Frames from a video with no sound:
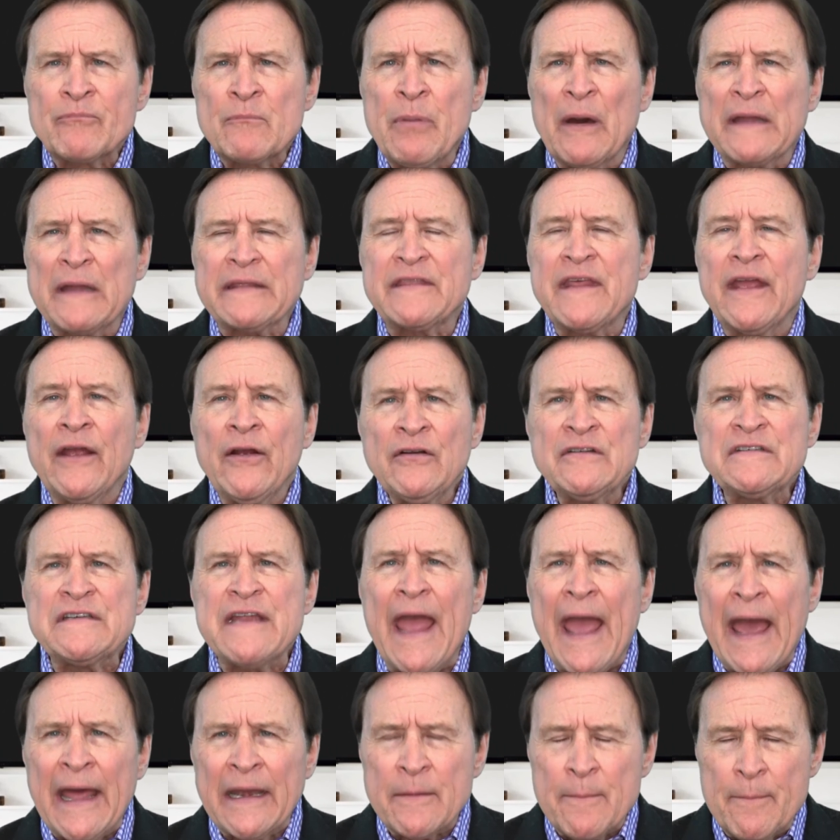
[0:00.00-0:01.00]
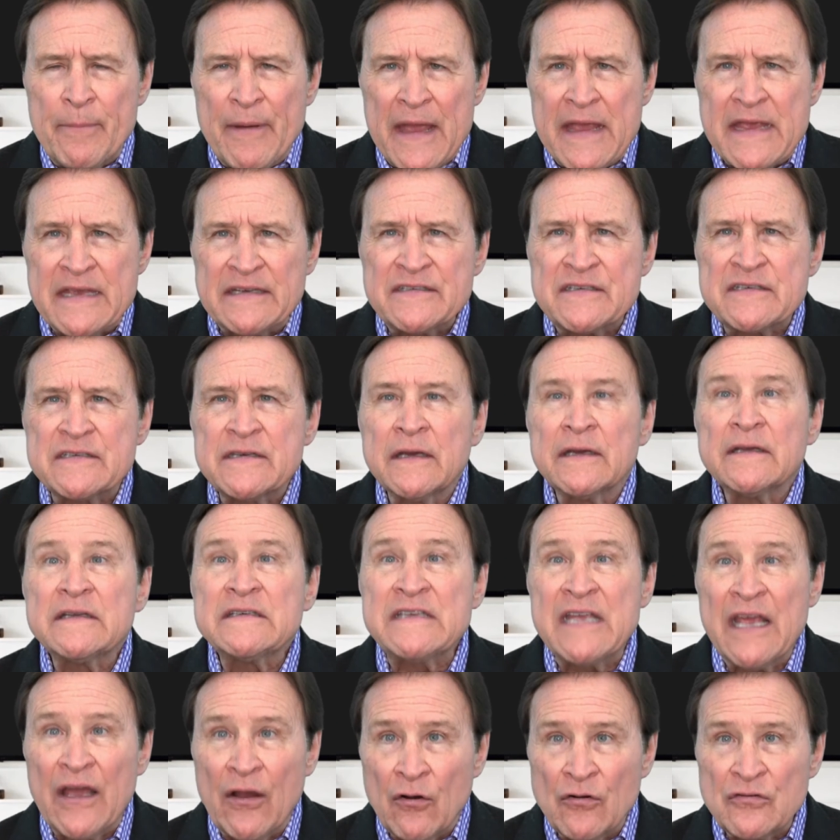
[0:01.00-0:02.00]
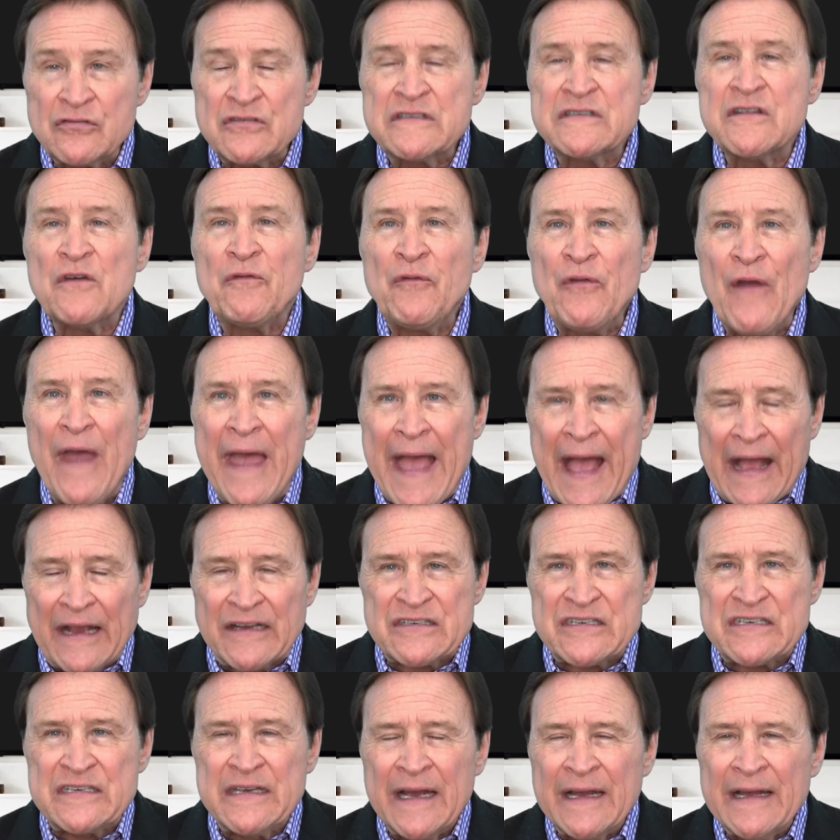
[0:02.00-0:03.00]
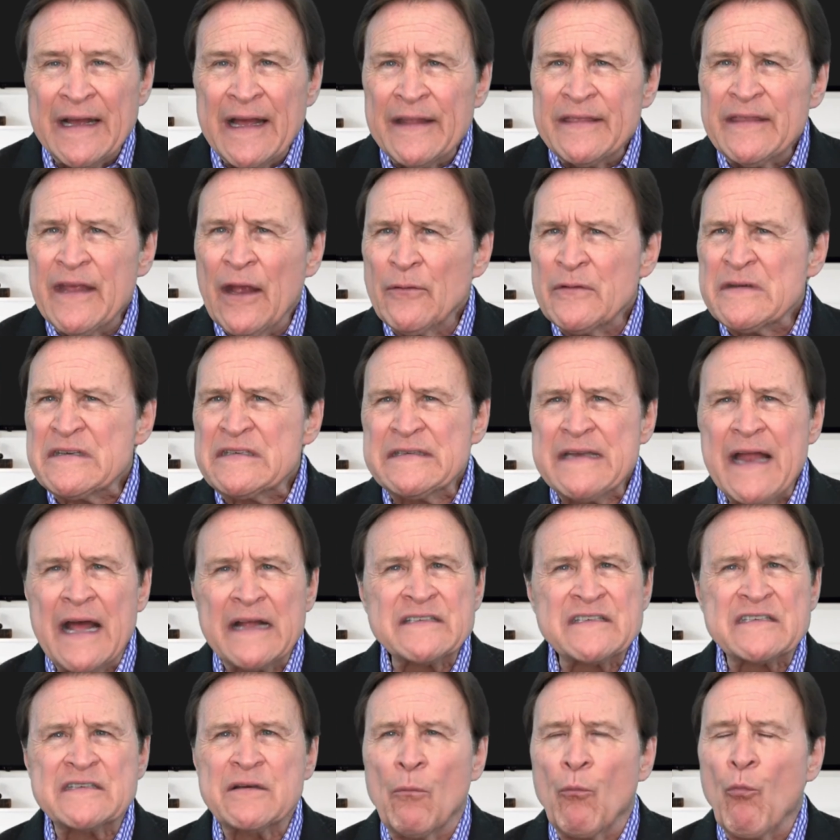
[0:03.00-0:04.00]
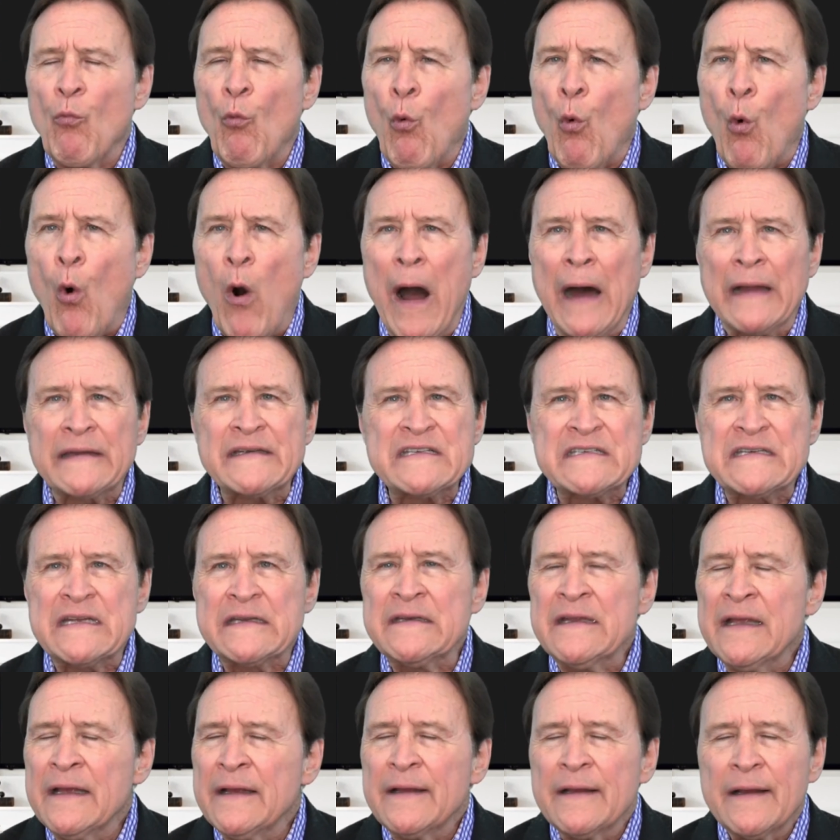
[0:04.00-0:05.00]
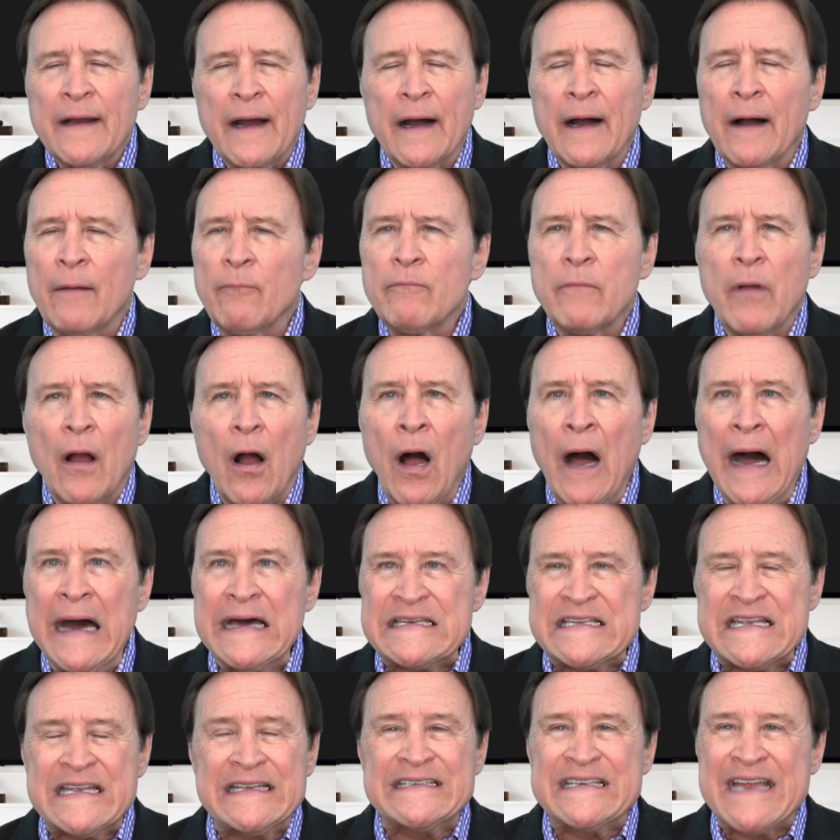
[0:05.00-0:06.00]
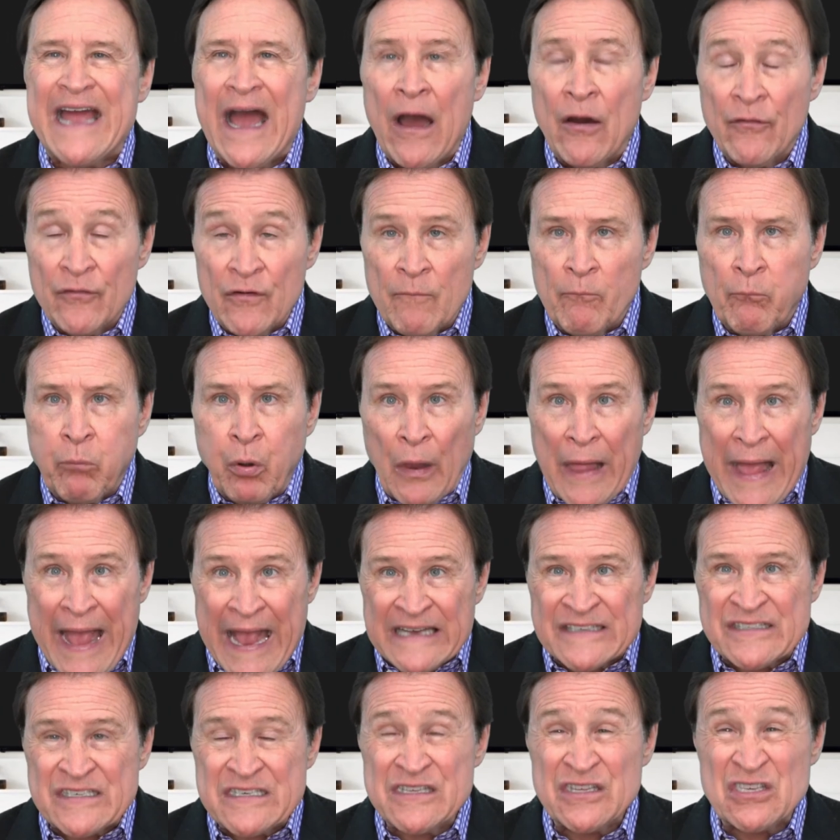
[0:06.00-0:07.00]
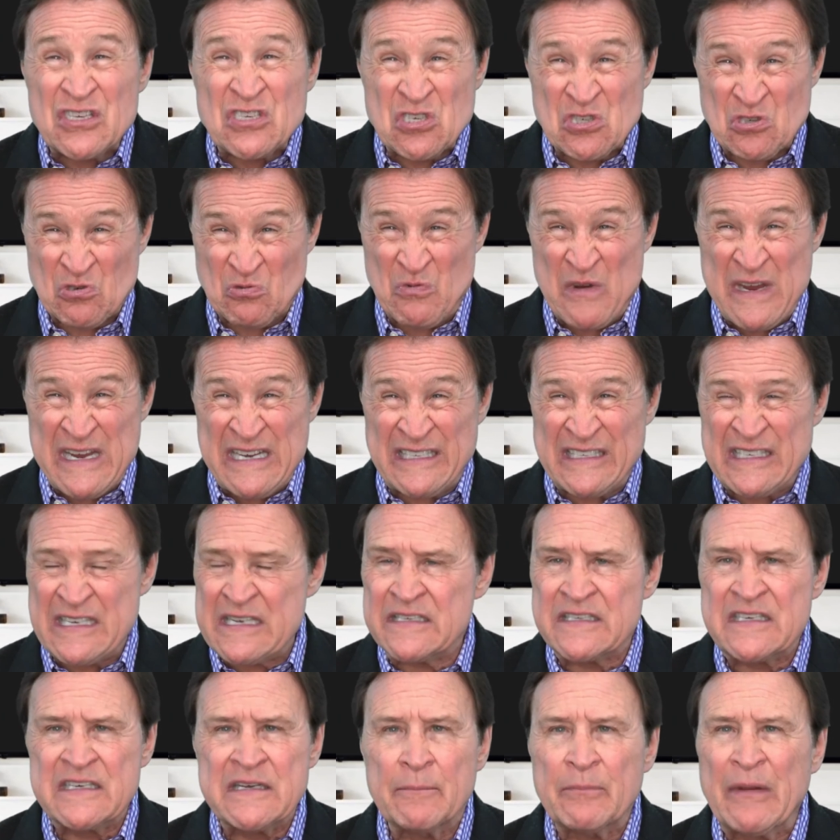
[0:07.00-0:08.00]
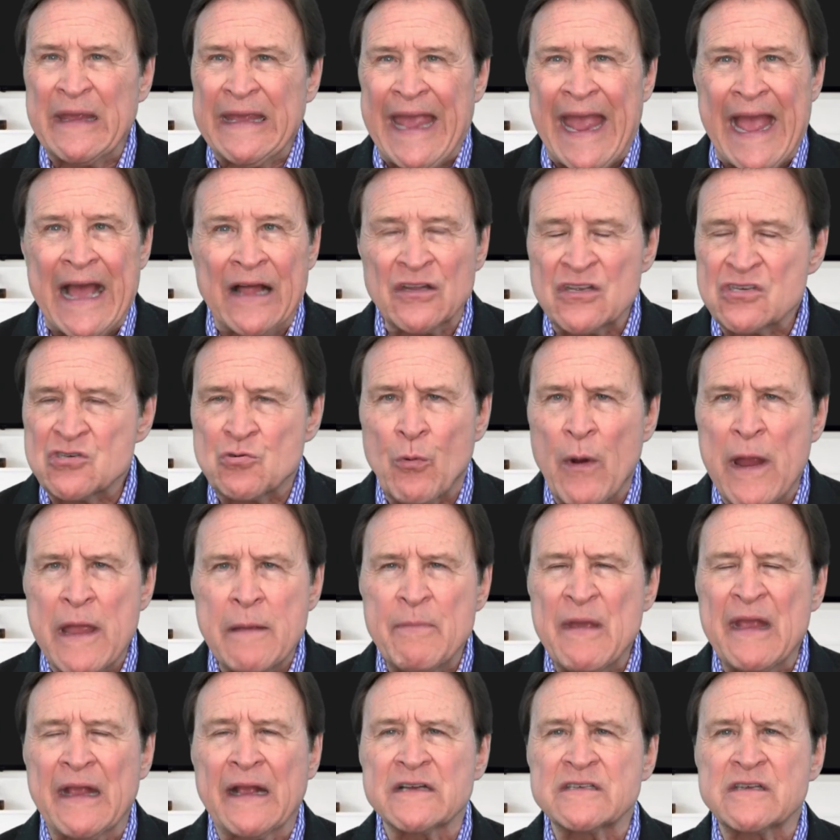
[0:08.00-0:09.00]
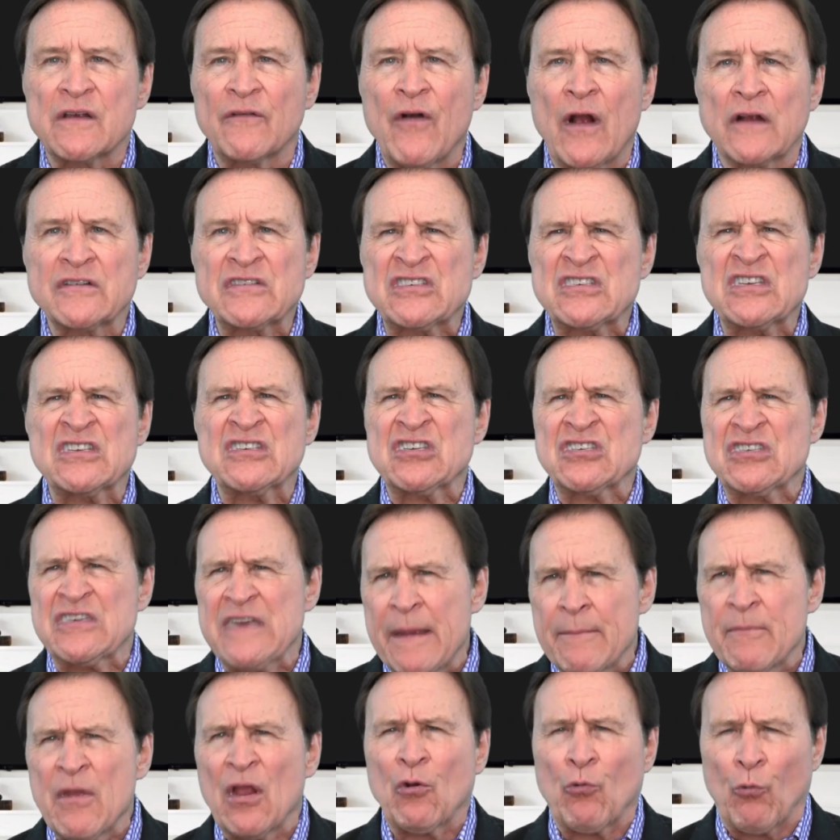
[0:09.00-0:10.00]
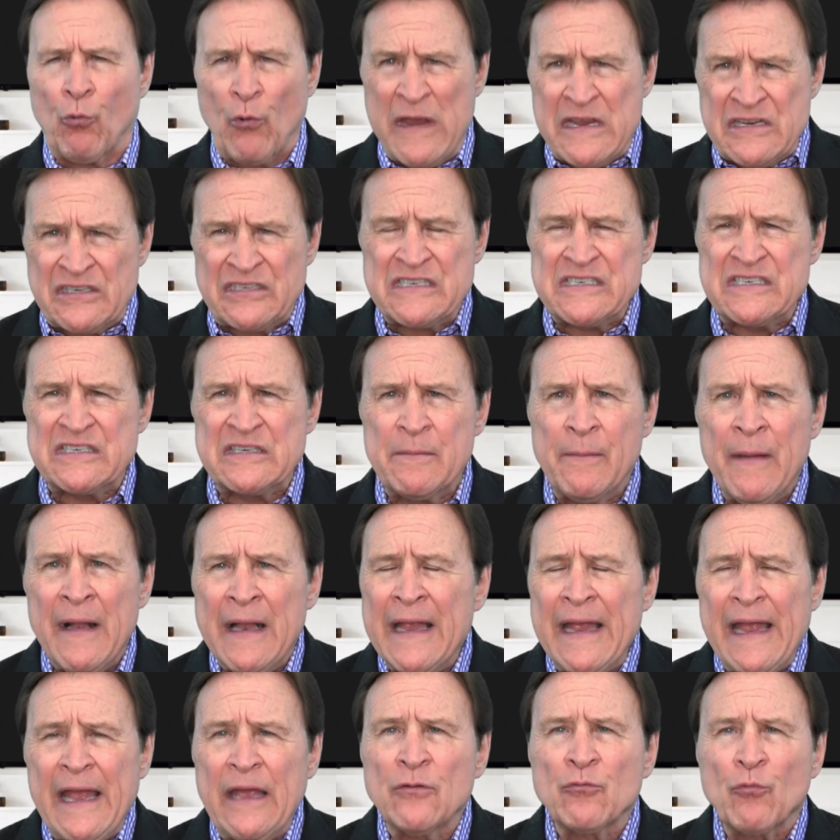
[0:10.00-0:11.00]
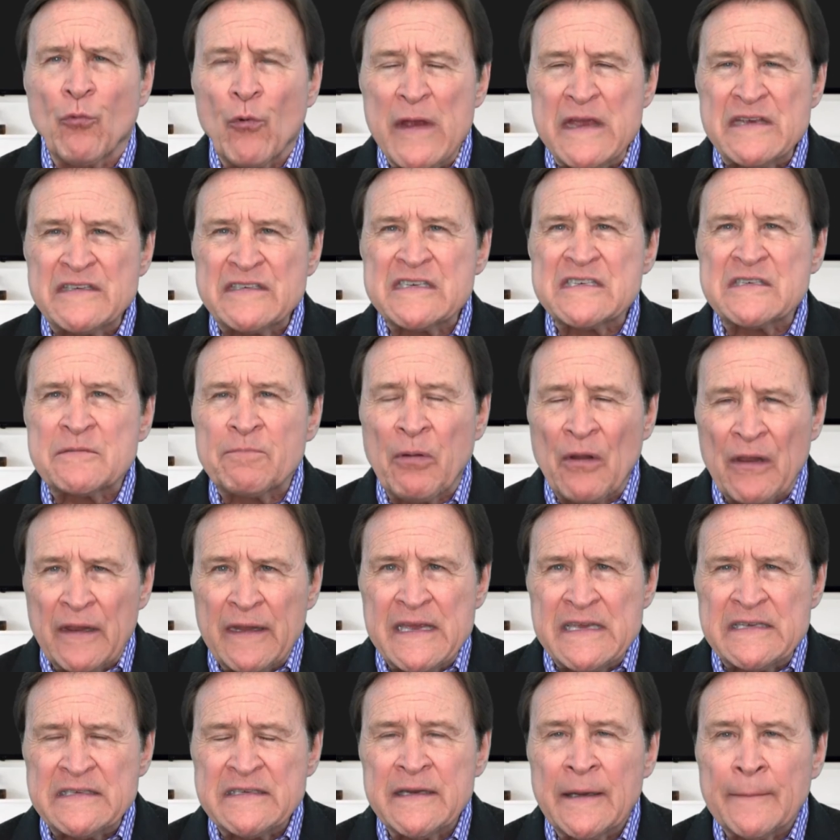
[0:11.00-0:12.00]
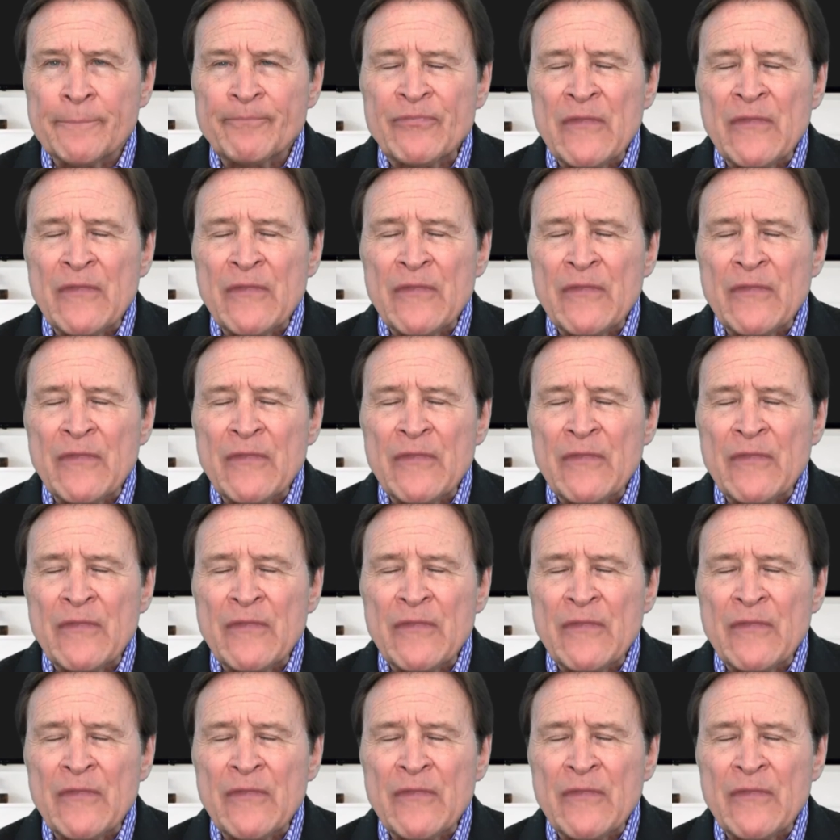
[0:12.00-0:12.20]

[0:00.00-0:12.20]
But their database tells the facts. There is not some wanton hunting down of blacks in the streets in some callous way because of our systemic racism and racist police.